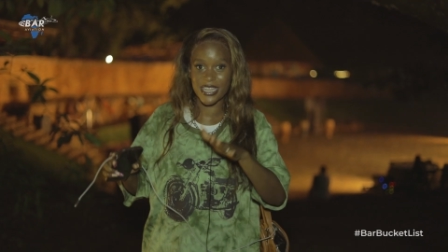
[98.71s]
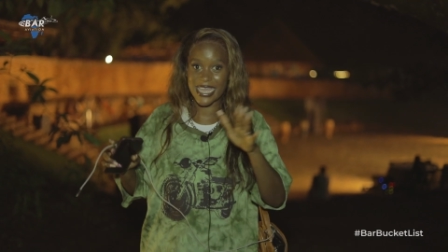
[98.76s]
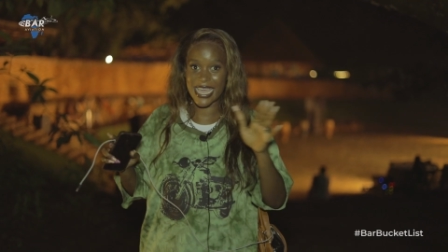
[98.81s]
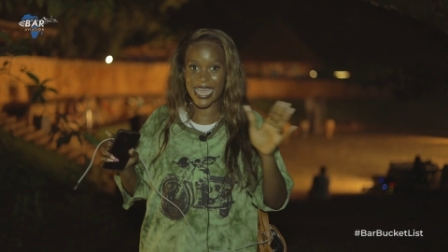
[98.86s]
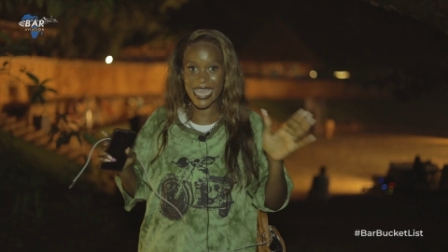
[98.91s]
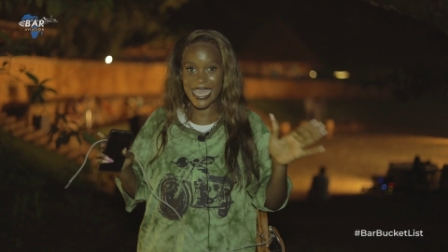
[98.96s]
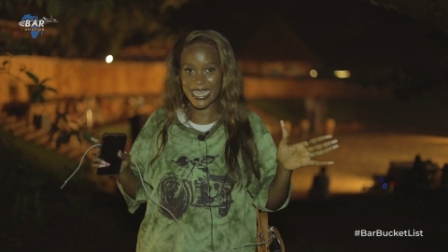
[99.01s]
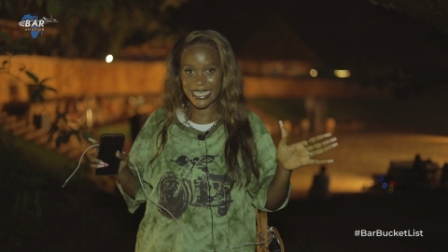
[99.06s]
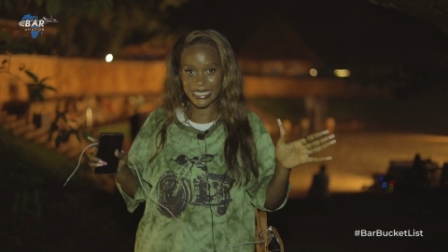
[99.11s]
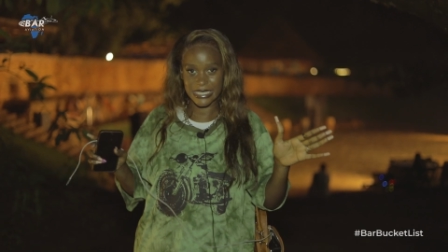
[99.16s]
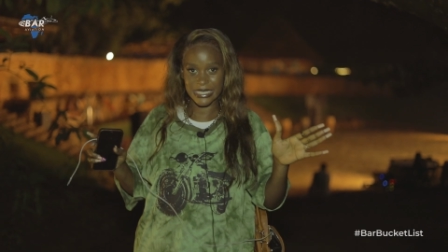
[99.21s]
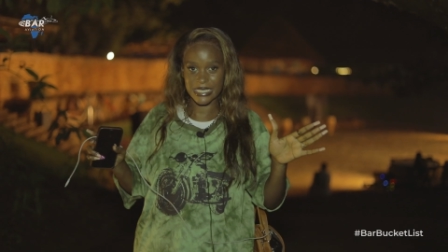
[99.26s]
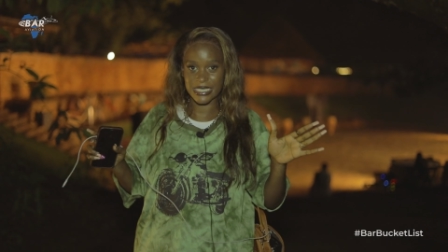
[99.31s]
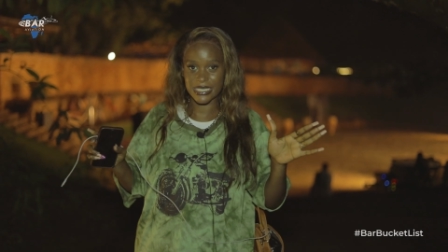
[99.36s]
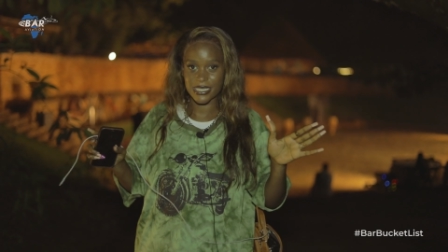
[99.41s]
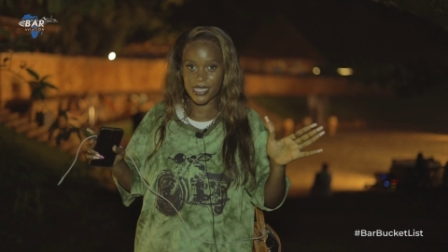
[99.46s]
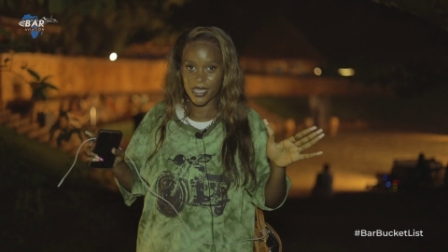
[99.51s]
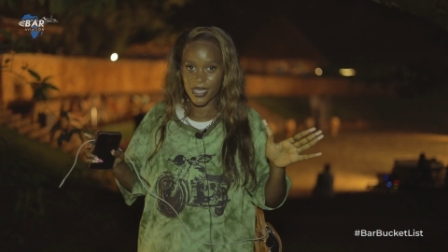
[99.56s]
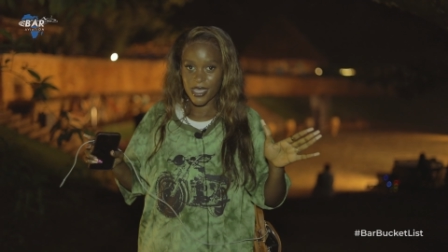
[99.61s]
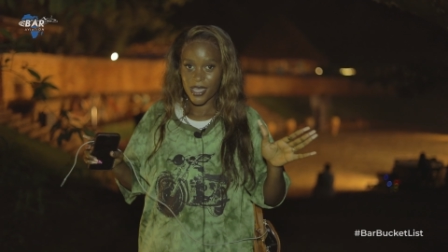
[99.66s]
the year ends.
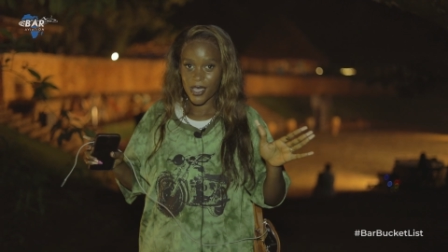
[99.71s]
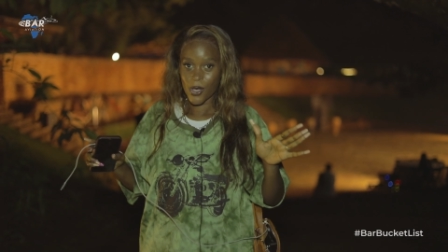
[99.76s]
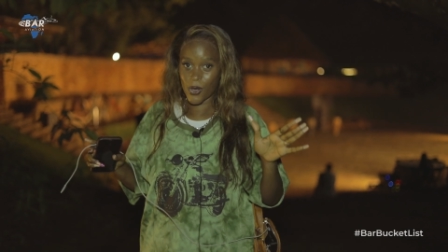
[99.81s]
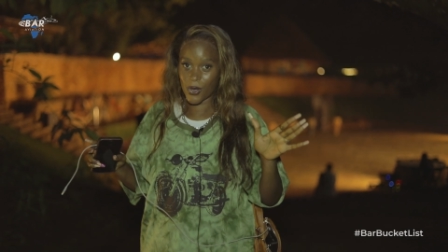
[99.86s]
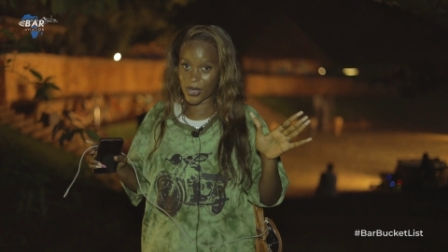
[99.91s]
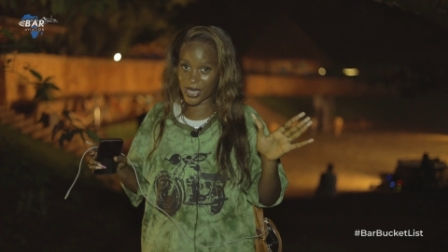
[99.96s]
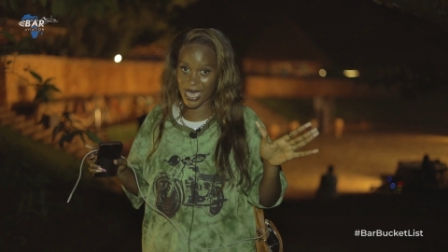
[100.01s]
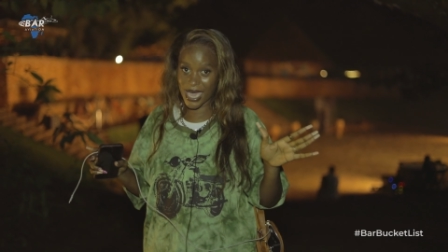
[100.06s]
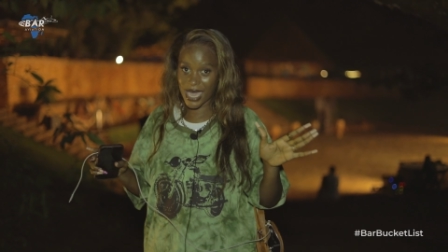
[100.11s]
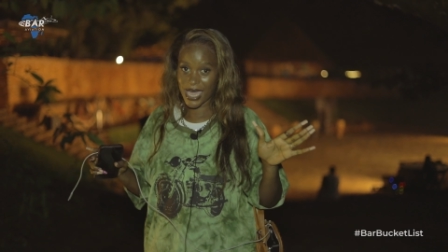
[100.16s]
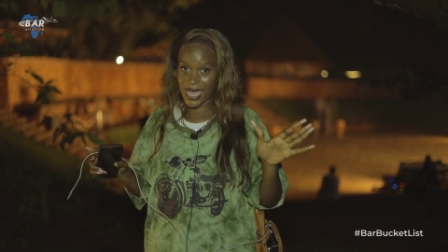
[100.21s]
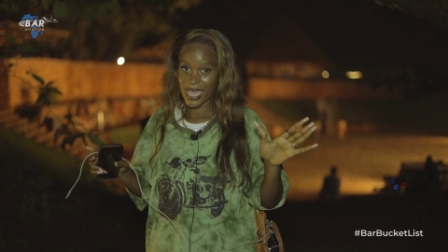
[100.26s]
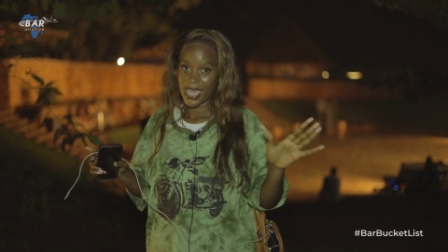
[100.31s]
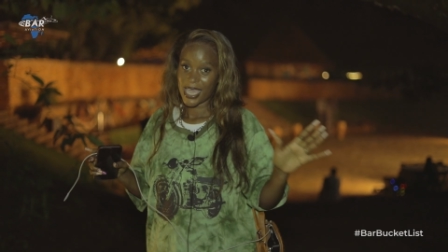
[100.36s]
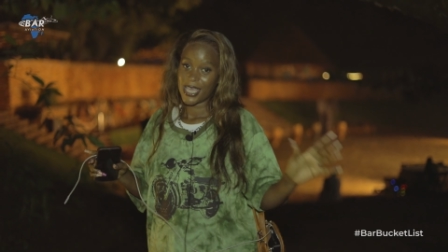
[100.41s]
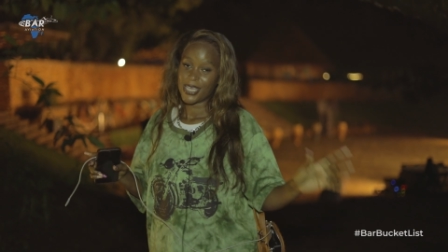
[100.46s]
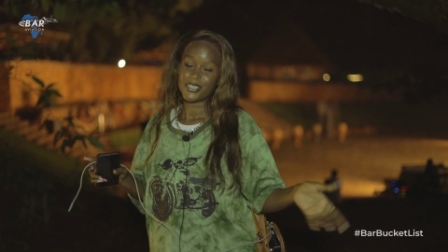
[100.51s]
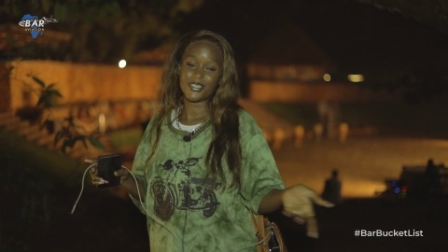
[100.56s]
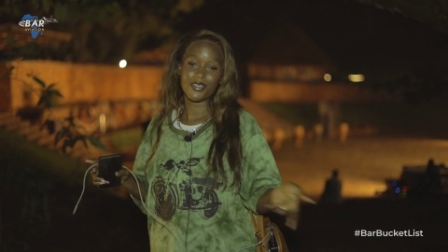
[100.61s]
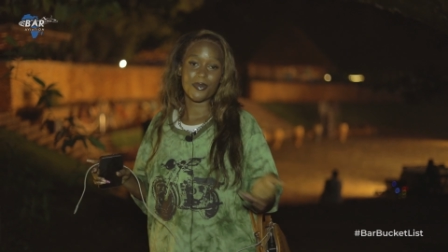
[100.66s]
Okay?
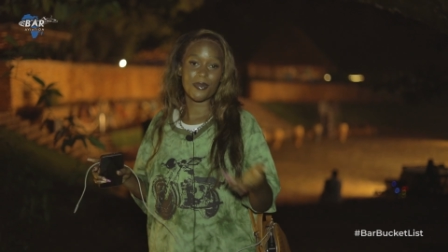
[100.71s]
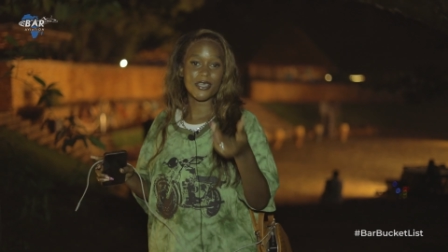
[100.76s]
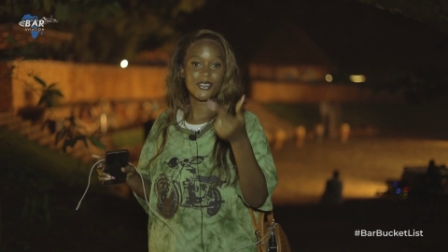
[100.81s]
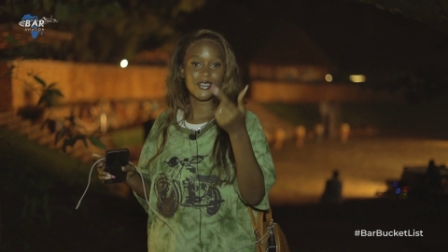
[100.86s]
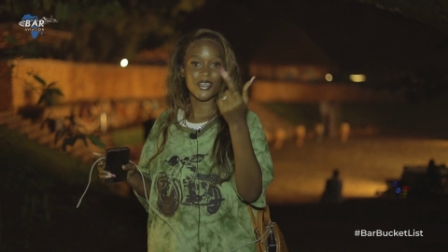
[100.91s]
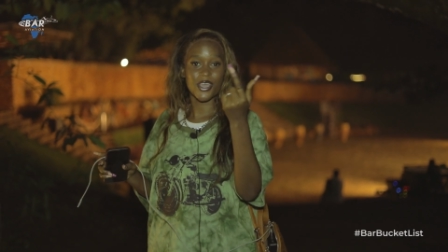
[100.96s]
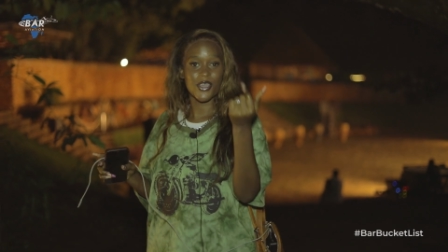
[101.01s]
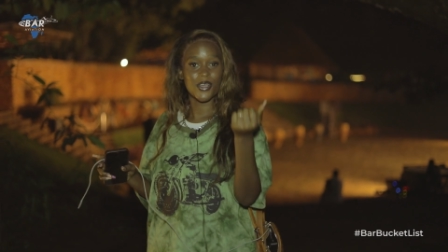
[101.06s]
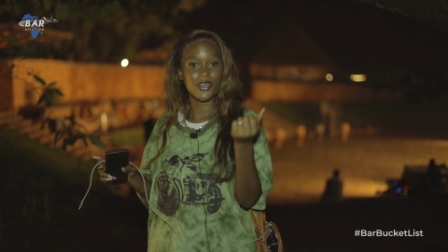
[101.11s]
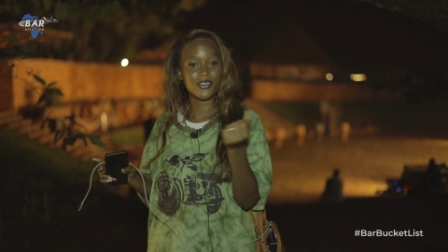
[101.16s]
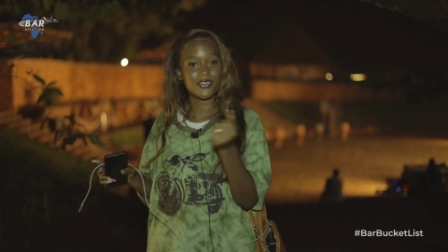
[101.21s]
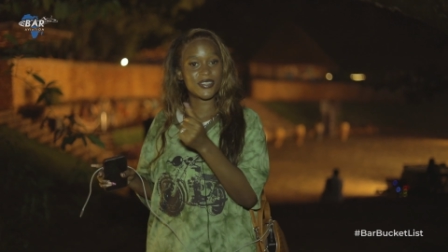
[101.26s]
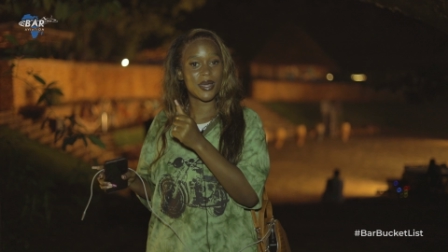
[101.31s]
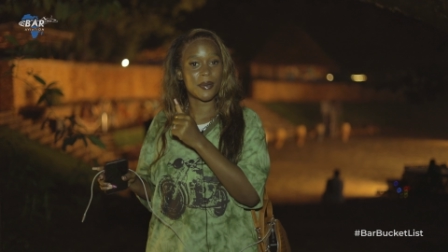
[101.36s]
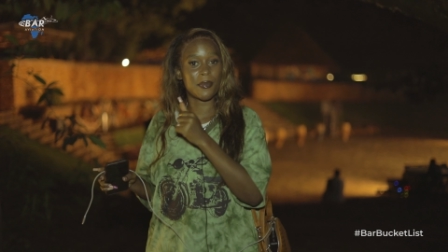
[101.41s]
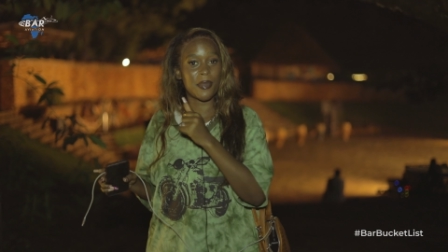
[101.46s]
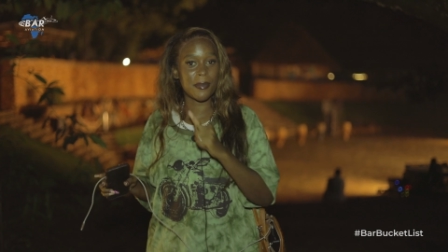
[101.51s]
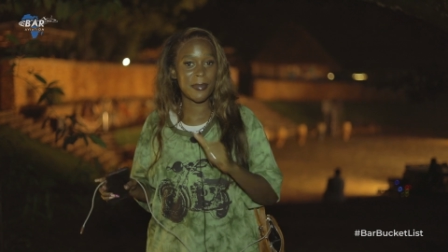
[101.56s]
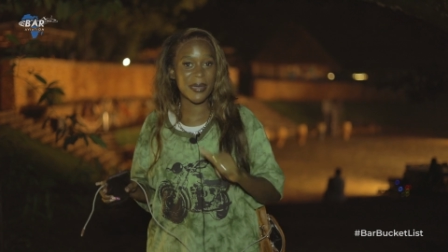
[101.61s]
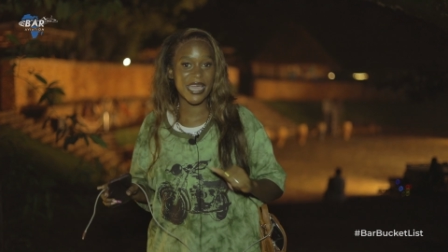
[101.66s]
So make sure you go to the
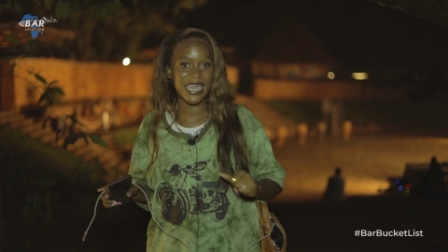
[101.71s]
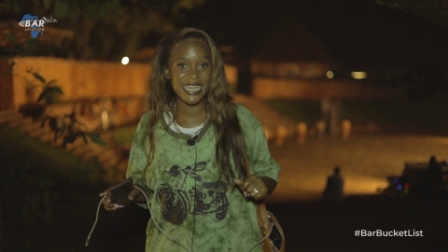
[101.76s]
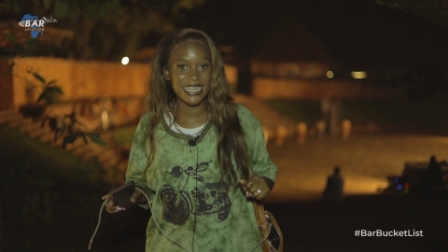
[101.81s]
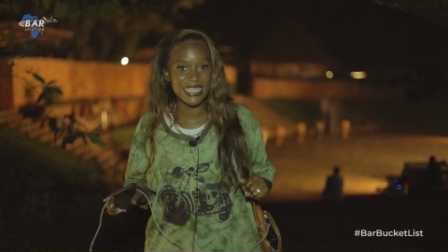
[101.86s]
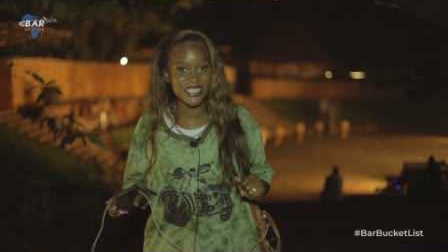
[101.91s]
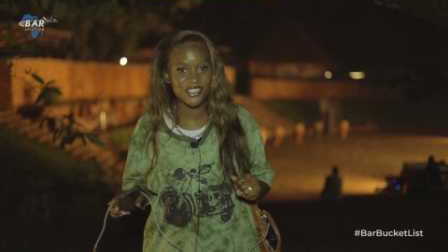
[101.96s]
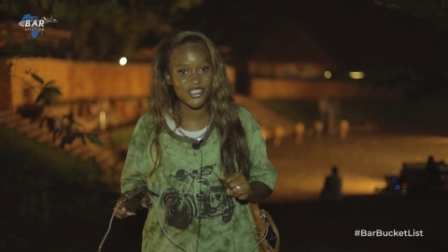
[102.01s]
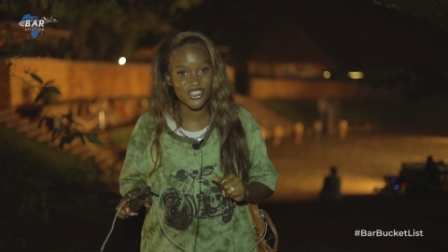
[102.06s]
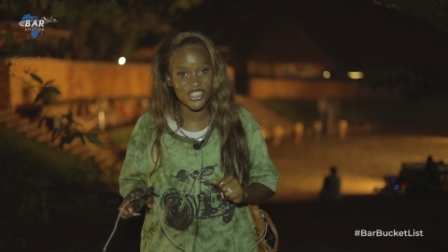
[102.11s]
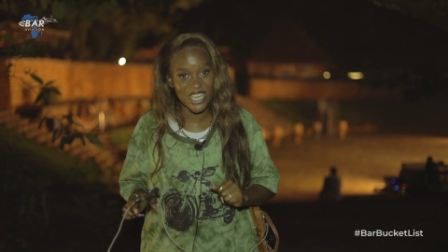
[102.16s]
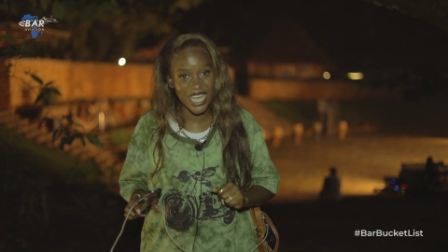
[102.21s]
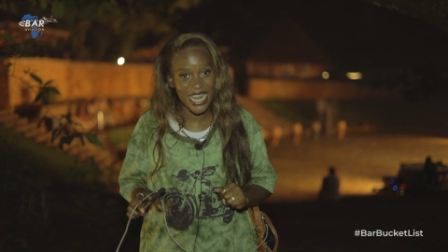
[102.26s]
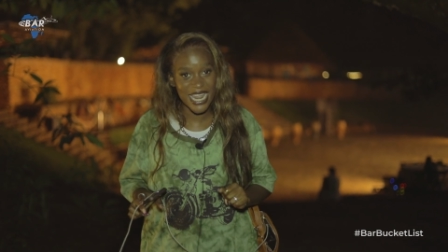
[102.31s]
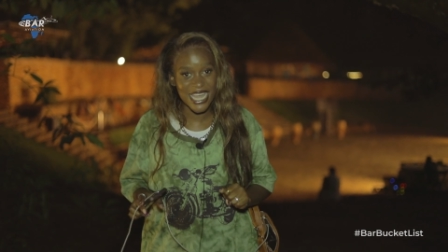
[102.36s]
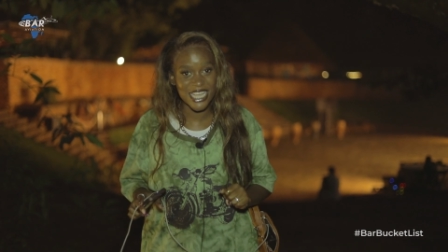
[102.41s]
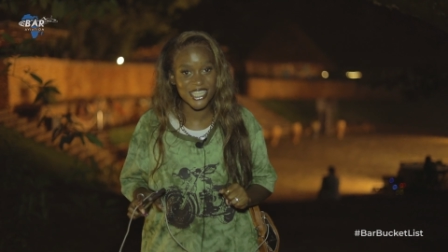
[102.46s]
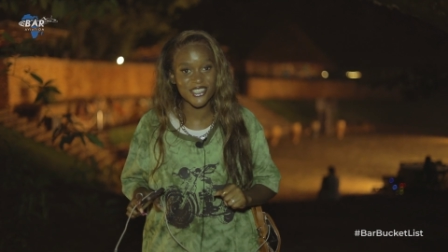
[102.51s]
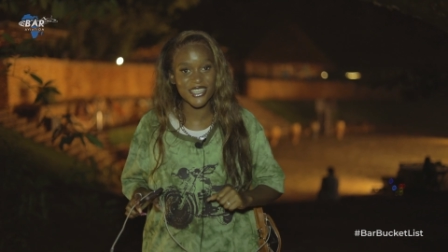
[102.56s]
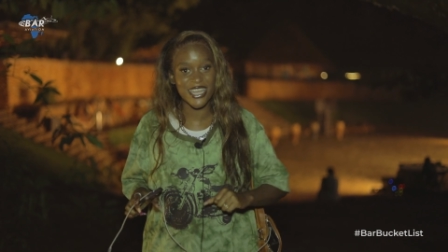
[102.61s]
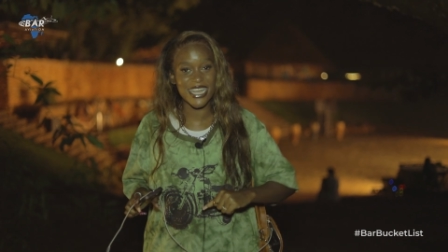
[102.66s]
Bucket List Challenge